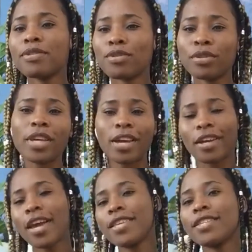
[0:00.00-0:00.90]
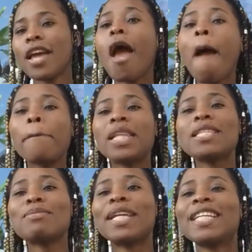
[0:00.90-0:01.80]
So yeah, guys,
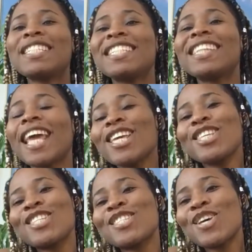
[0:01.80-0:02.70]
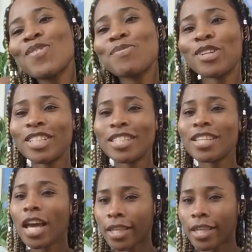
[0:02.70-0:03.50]
please manage it. Thank you so much.